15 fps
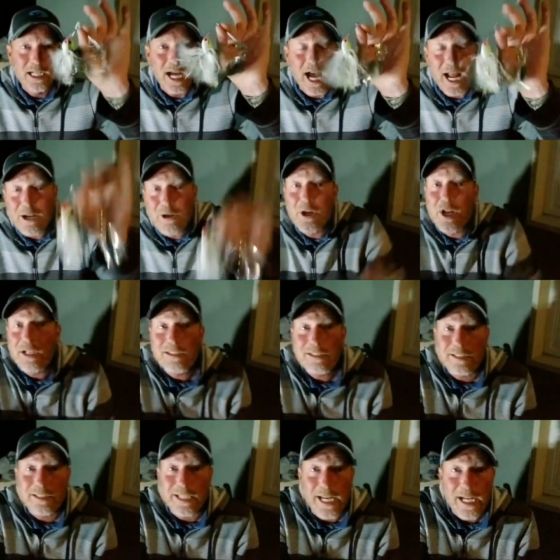I don't know how long it's
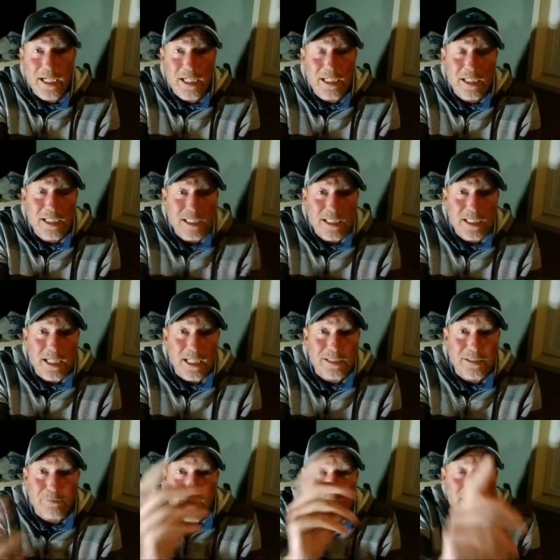gonna take. Like I
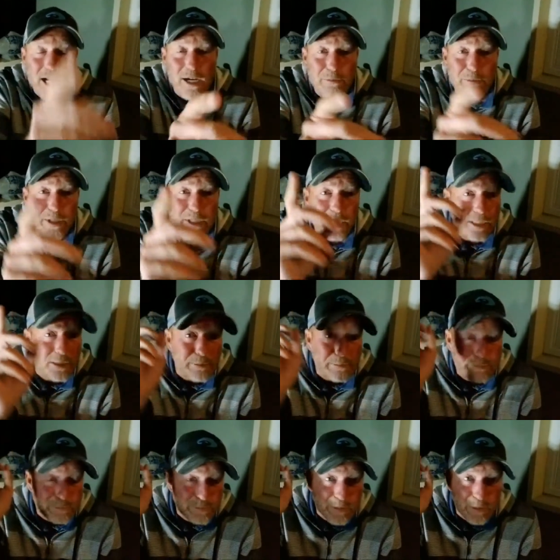said, right now I'm gonna
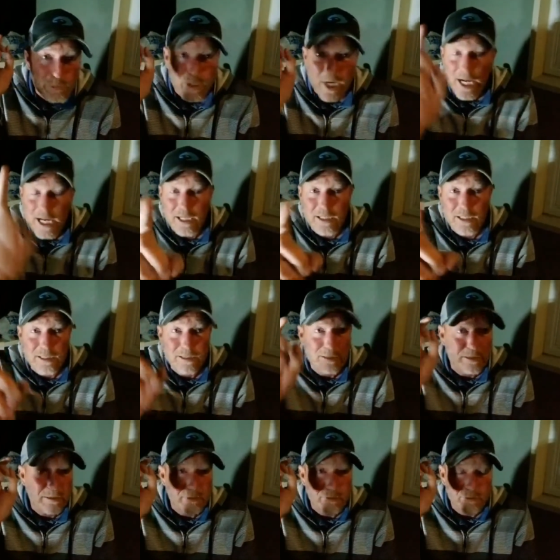when I end
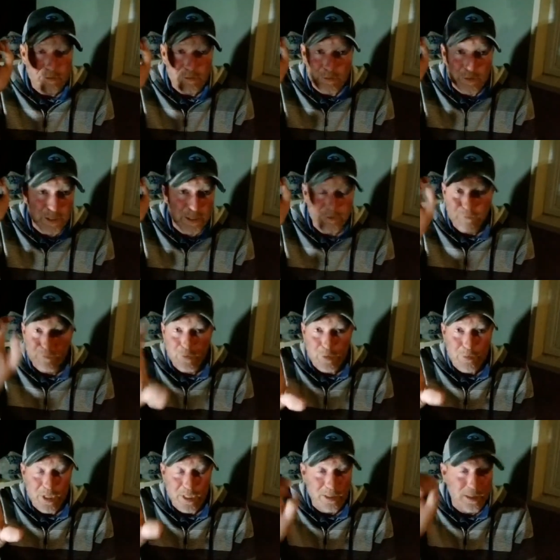this in a few
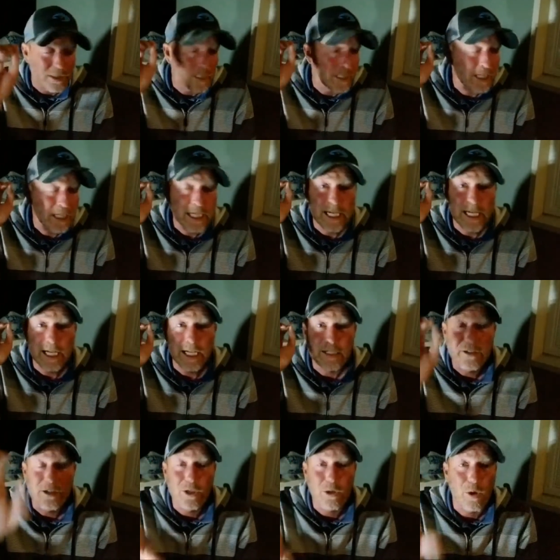minutes here,
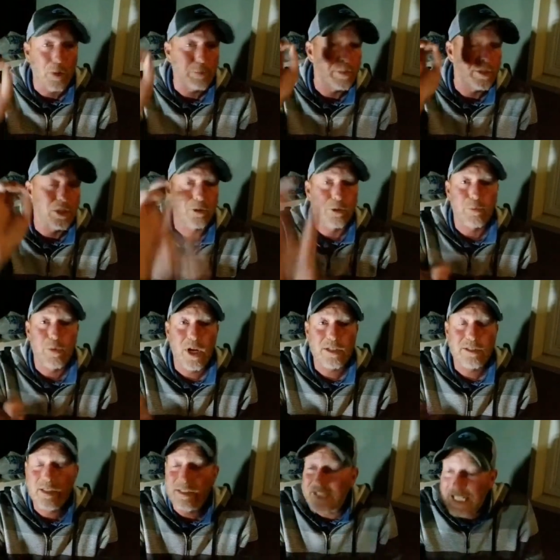it's gonna go up. It's going to
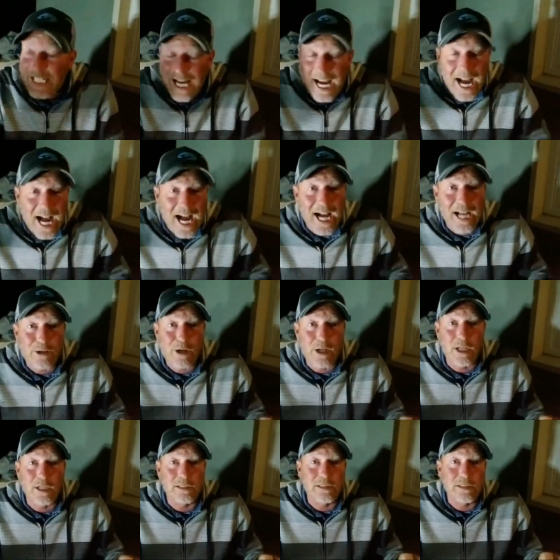processing. I don't know how
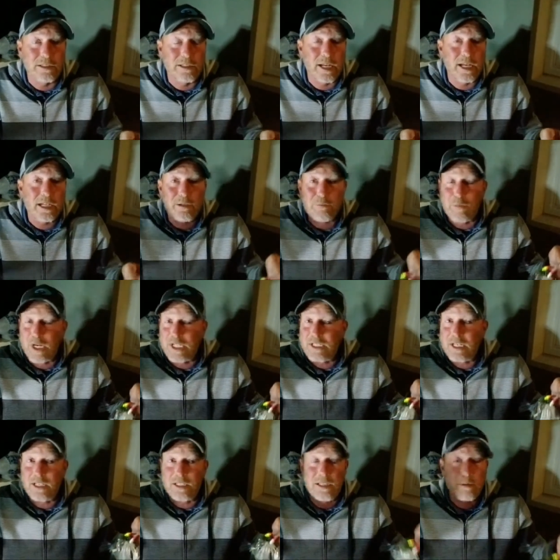long it's gonna take. Might
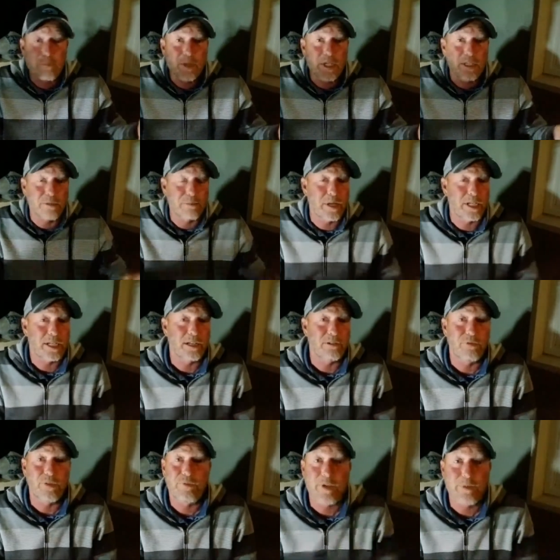take 10 minutes. Might take
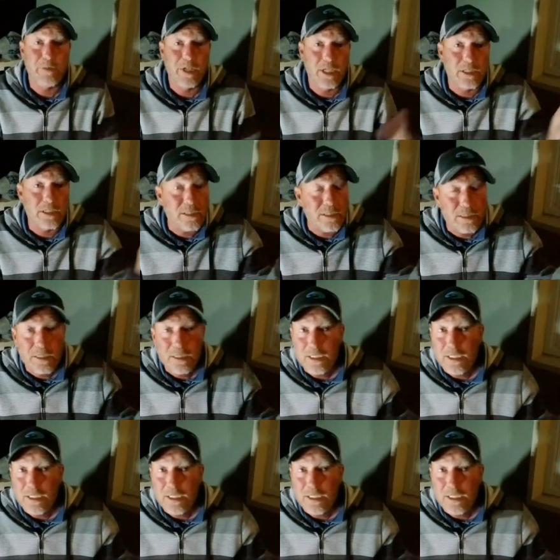15 minutes.